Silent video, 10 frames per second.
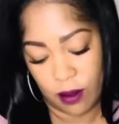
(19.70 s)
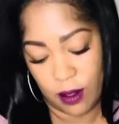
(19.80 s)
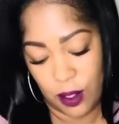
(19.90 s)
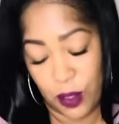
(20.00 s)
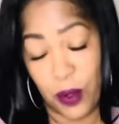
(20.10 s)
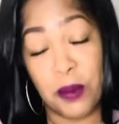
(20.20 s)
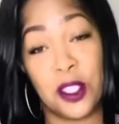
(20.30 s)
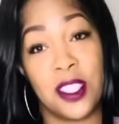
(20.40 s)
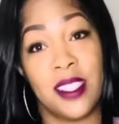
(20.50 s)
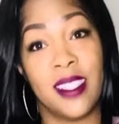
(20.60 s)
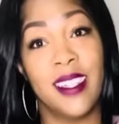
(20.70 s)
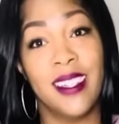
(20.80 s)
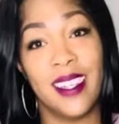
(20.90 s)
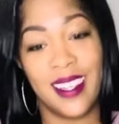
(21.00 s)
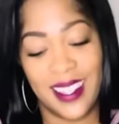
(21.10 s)
description
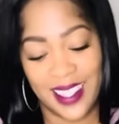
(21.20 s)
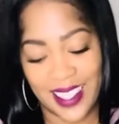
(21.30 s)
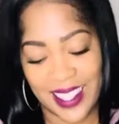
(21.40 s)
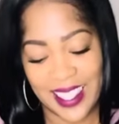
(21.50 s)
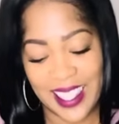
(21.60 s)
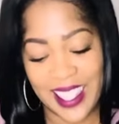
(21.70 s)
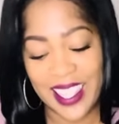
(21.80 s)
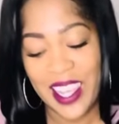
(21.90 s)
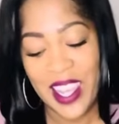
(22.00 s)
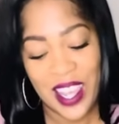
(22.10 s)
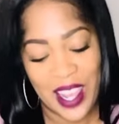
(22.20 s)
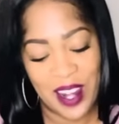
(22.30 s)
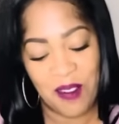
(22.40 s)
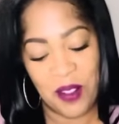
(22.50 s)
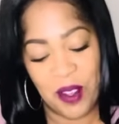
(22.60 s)
and click the link.
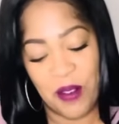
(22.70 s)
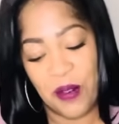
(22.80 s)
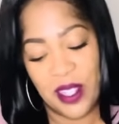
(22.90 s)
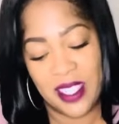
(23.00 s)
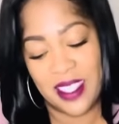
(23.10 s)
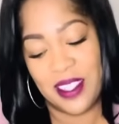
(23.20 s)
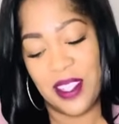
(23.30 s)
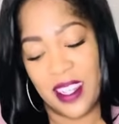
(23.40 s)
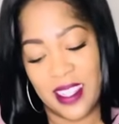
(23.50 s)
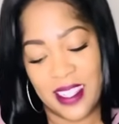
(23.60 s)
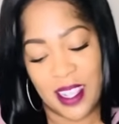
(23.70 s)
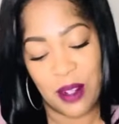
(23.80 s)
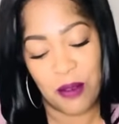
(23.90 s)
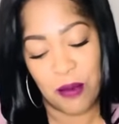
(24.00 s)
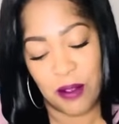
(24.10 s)
And if you ever wanted to uh, sign
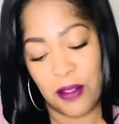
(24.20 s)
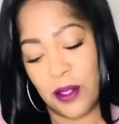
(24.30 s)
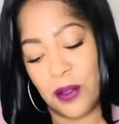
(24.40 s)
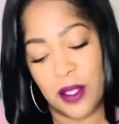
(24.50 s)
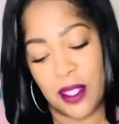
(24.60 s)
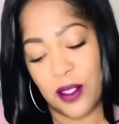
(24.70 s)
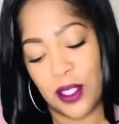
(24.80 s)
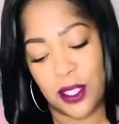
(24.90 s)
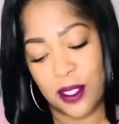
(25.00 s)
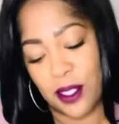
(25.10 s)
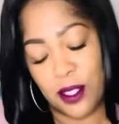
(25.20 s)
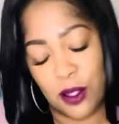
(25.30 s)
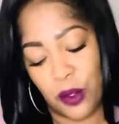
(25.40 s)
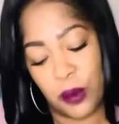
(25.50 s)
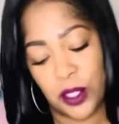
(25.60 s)
up for my free newsletter, just look in the
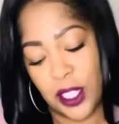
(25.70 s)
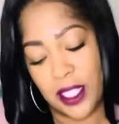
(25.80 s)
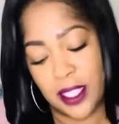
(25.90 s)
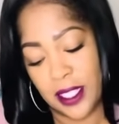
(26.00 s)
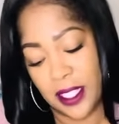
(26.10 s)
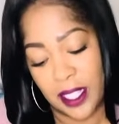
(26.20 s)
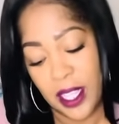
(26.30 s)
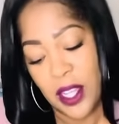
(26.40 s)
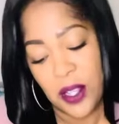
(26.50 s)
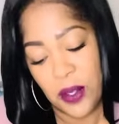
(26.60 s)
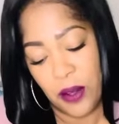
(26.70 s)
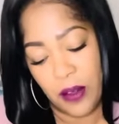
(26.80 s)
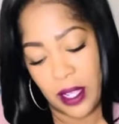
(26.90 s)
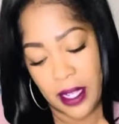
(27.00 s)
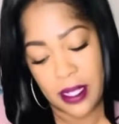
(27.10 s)
description and click the link. You
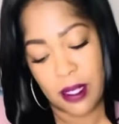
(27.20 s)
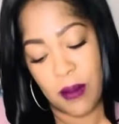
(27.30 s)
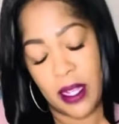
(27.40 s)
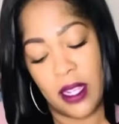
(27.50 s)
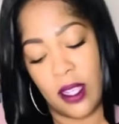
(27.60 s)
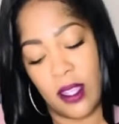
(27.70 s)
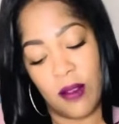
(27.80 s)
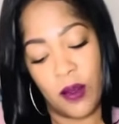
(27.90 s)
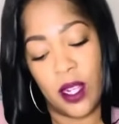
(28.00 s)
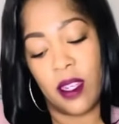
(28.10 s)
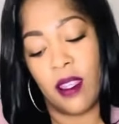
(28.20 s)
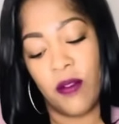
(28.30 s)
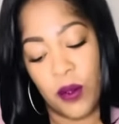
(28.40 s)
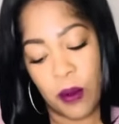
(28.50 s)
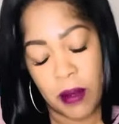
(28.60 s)
already got somebody wanting to
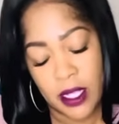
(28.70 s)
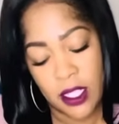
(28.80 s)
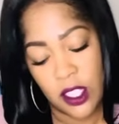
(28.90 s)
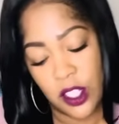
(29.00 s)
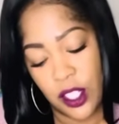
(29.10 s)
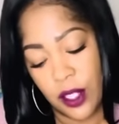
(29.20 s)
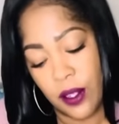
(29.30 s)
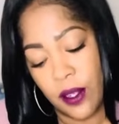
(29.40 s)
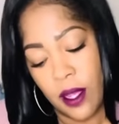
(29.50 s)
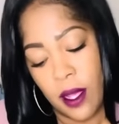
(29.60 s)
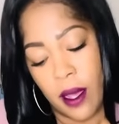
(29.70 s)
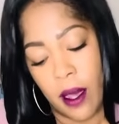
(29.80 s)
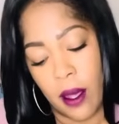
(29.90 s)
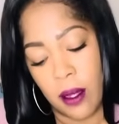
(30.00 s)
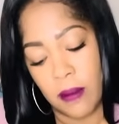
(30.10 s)
give you a message here.
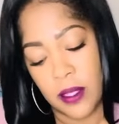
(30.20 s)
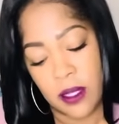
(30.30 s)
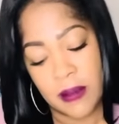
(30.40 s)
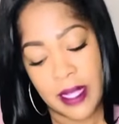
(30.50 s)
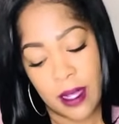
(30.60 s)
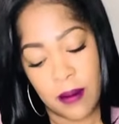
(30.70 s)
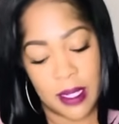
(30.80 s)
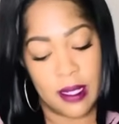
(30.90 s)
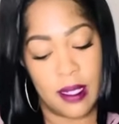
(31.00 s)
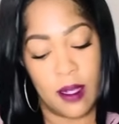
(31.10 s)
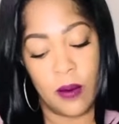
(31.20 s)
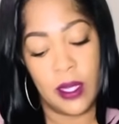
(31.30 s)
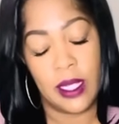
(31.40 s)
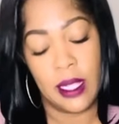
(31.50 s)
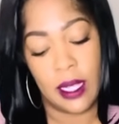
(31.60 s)
Um, sometimes I stay
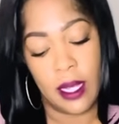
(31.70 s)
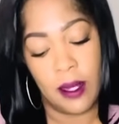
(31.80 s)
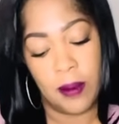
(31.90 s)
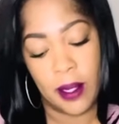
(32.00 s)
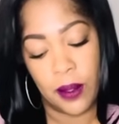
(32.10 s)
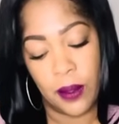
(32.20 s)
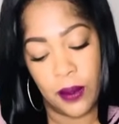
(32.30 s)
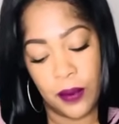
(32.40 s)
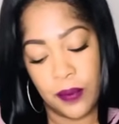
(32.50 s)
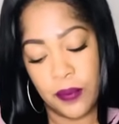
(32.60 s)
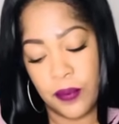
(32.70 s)
awake thinking about you.